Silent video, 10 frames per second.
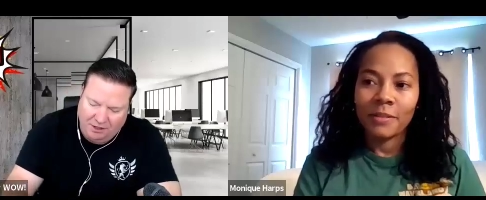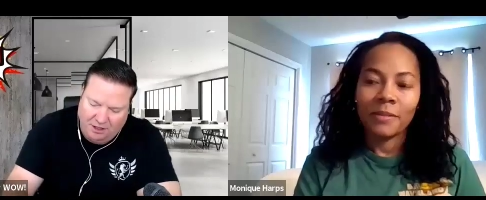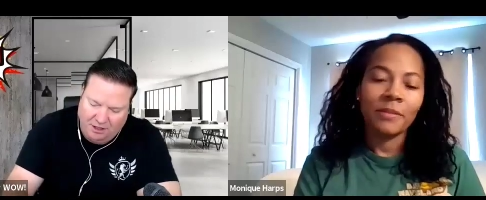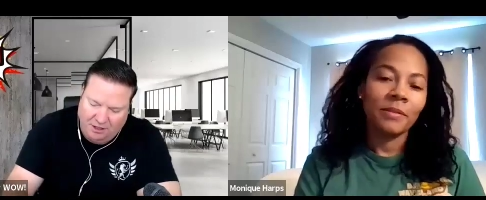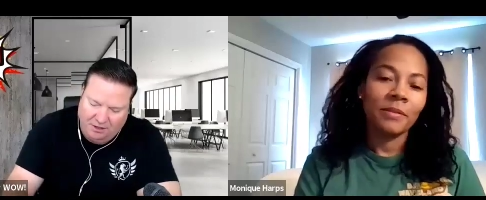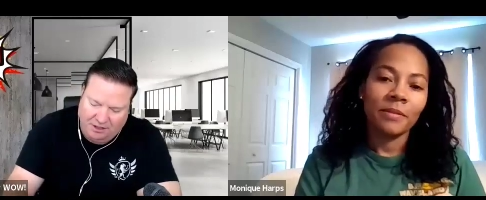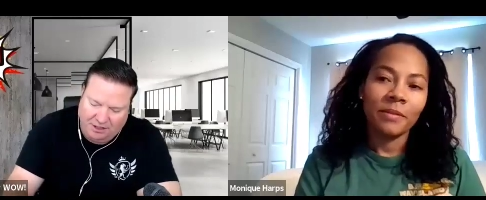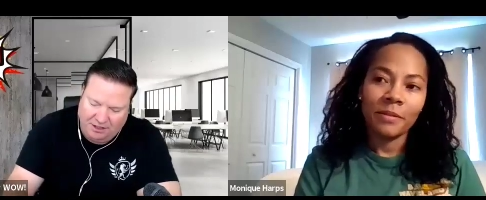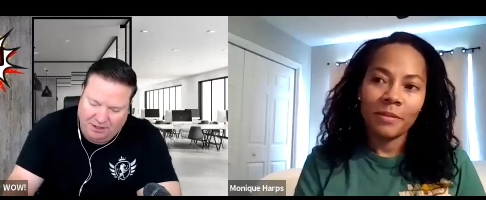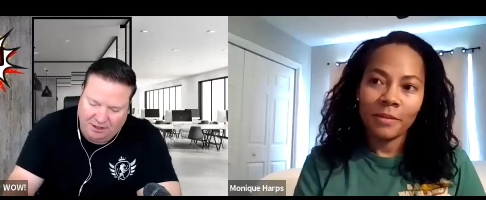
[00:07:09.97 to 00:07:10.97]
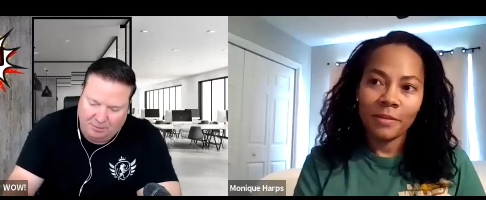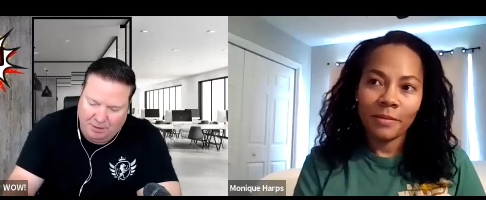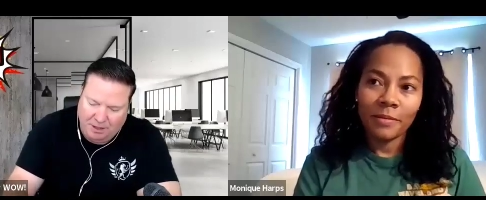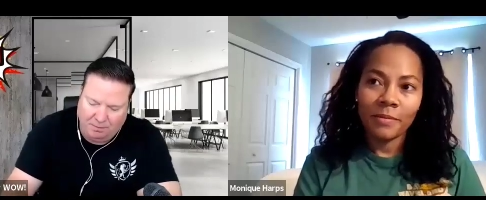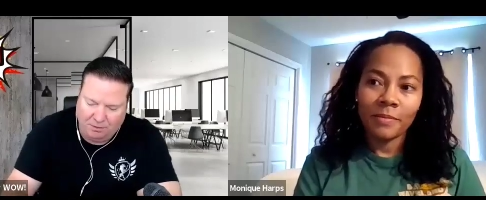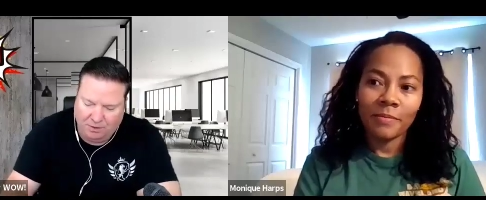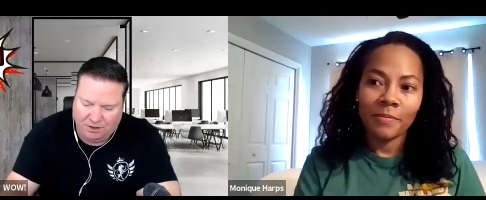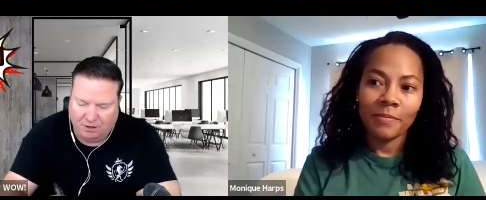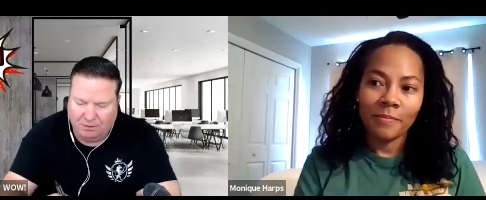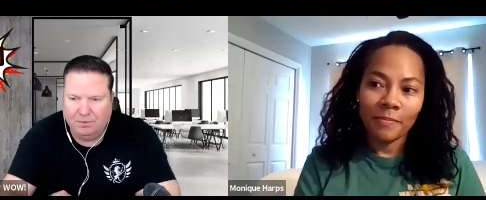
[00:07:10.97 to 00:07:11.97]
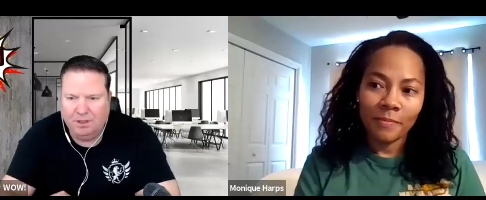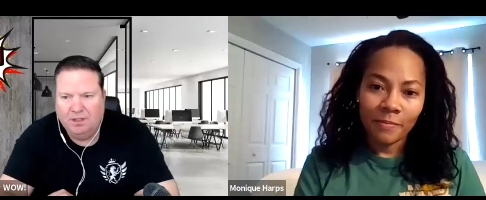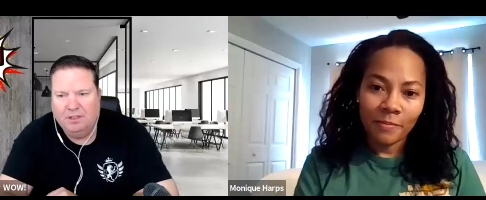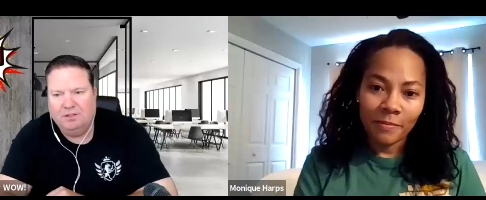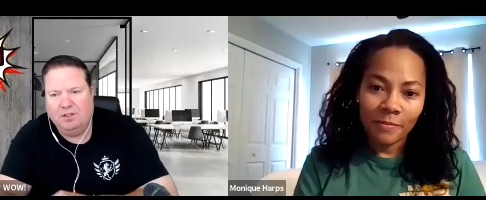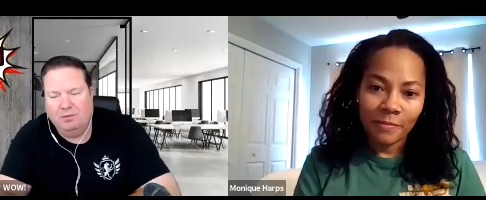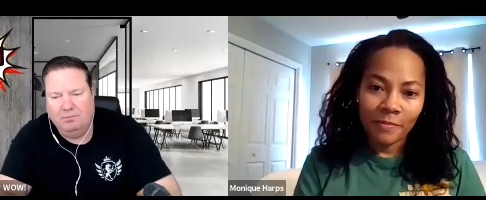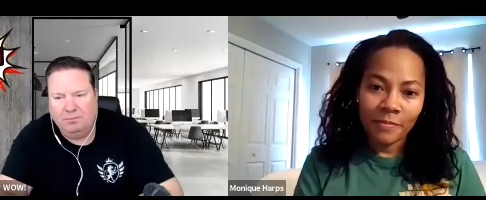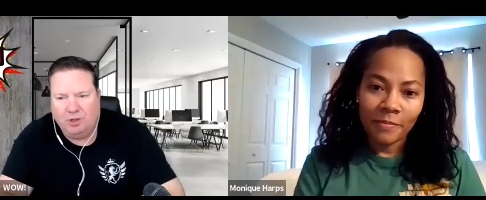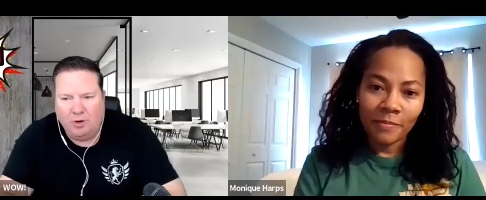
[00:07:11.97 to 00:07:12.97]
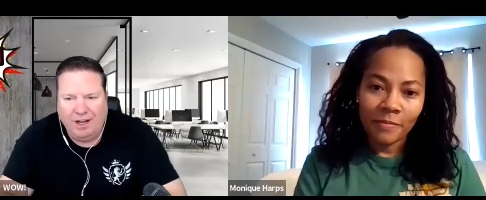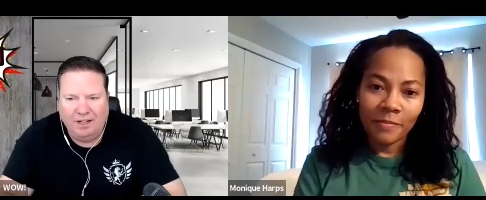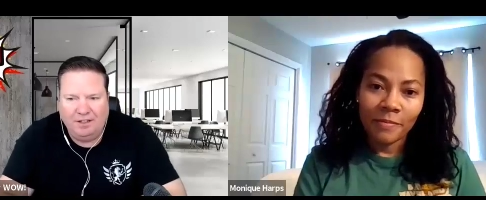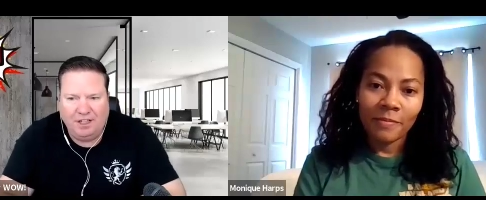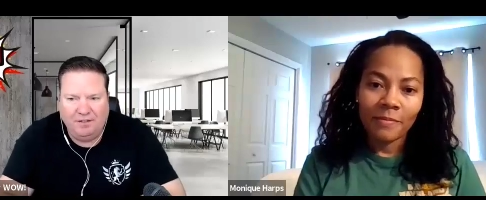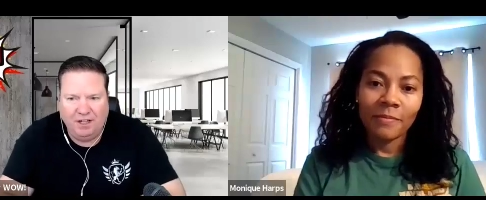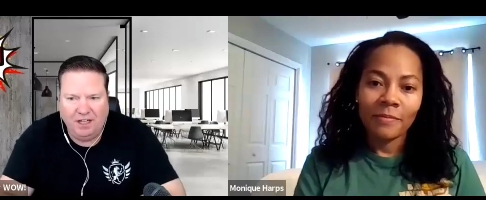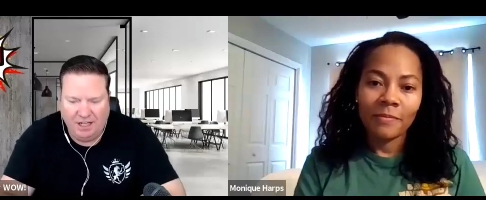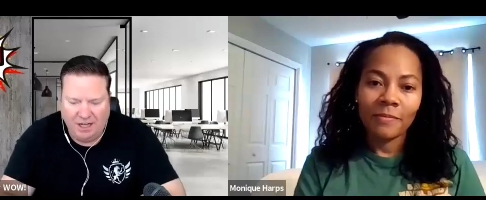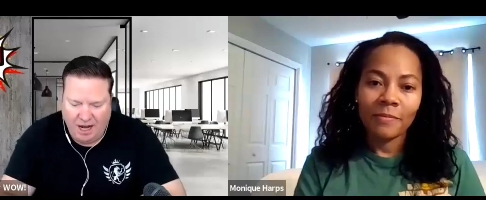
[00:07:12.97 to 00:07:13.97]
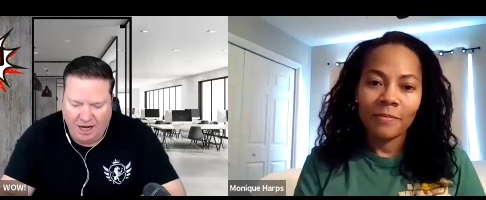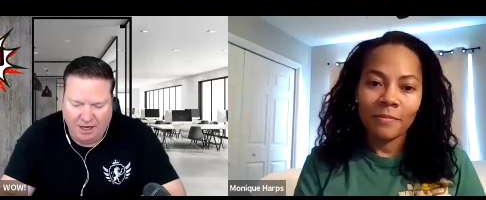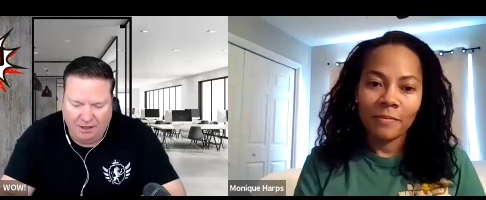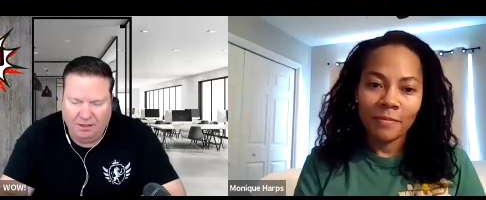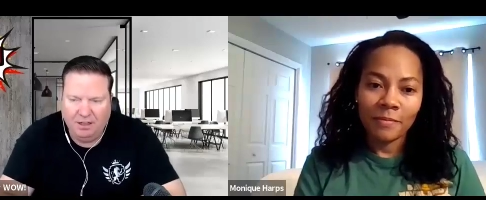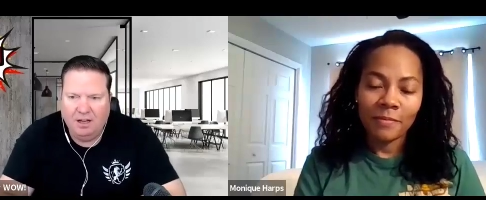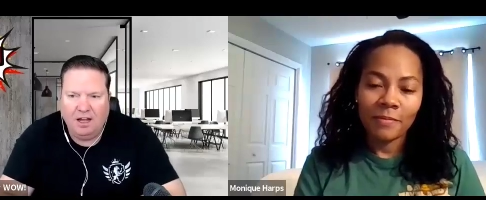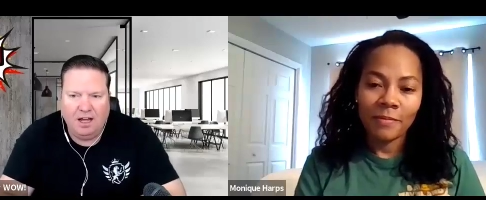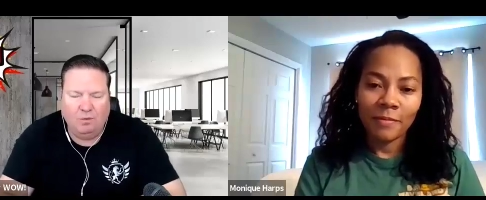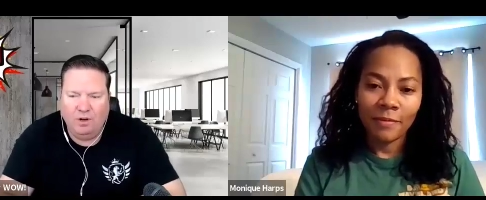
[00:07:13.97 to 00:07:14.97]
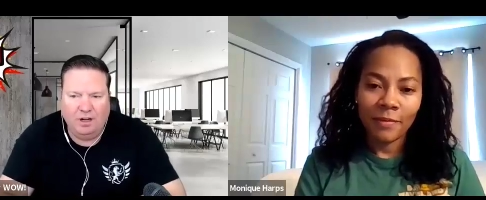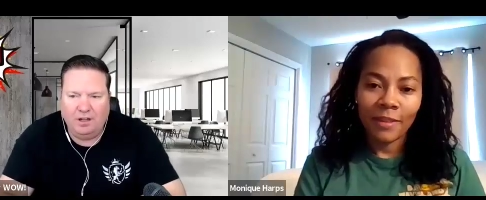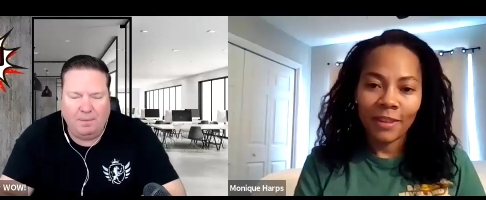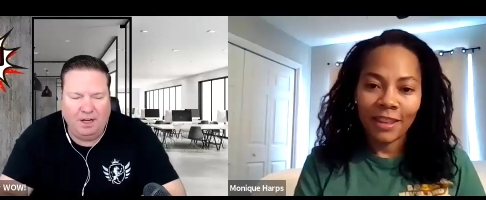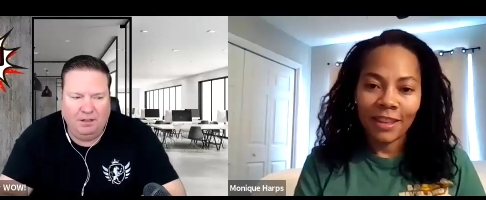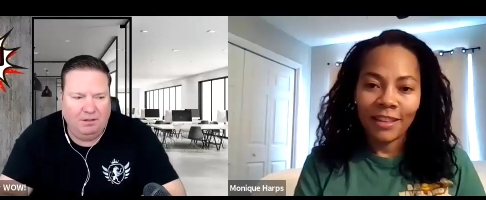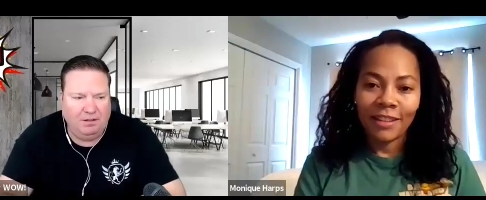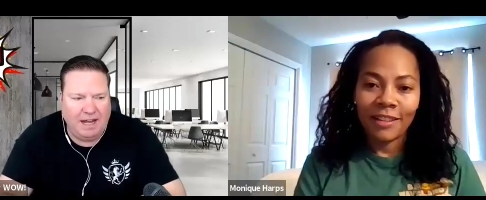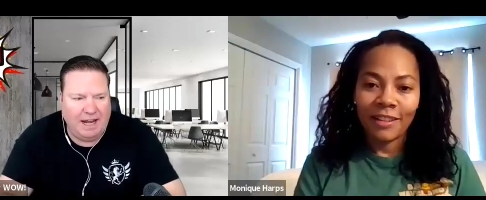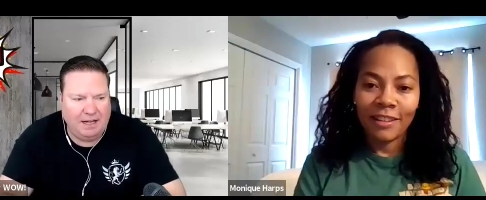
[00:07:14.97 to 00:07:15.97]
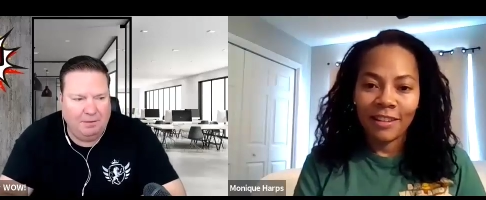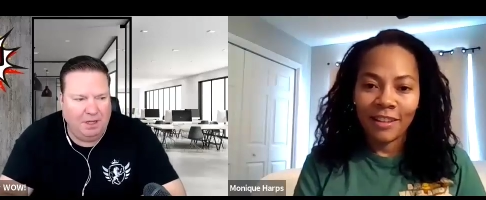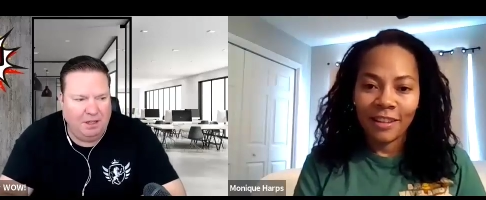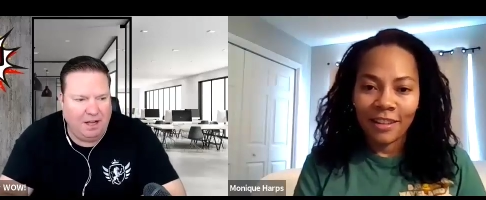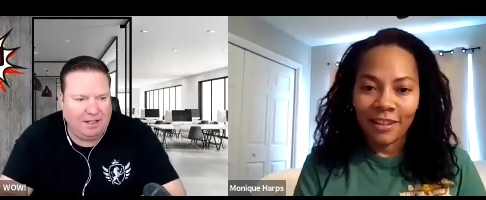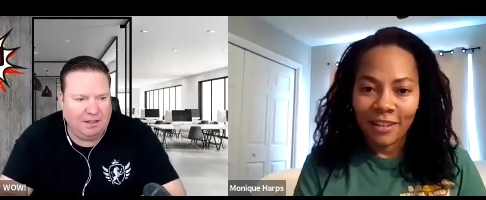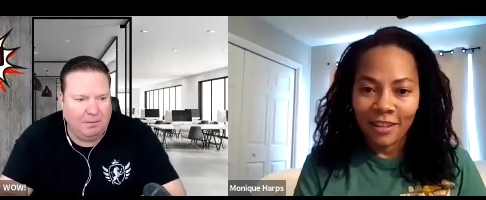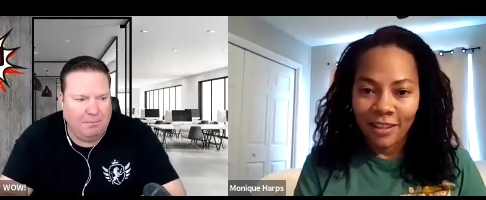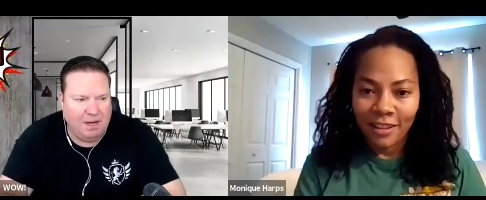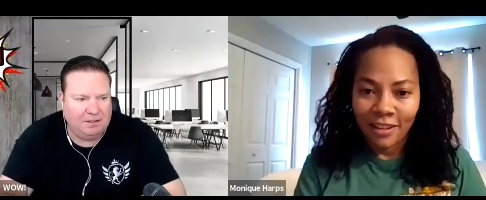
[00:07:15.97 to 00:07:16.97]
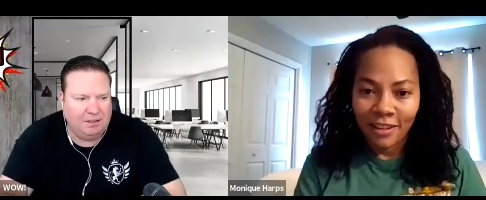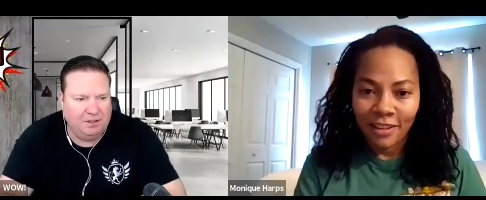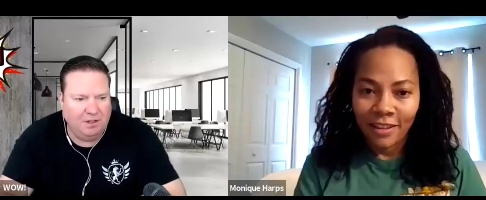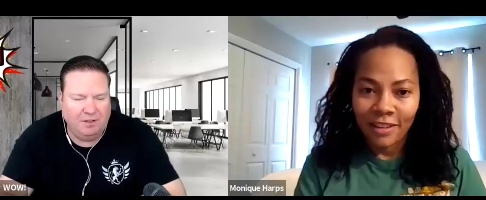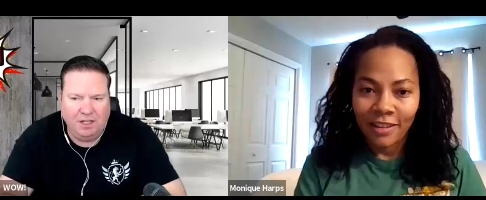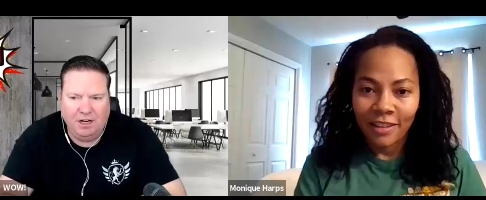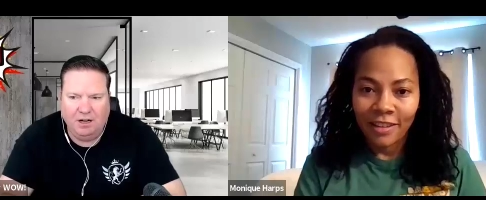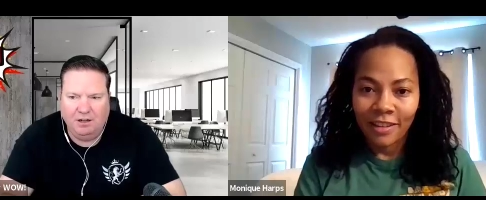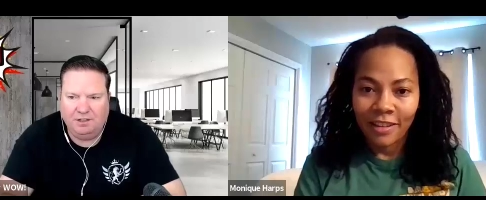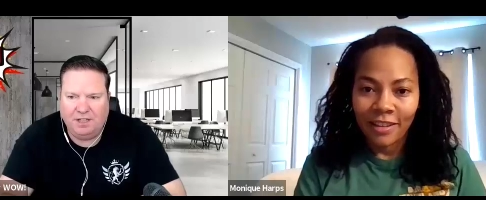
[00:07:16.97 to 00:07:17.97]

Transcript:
Speaker 1: 166 people with some some creativity and uh, what a, I mean that had to be like the message of the year is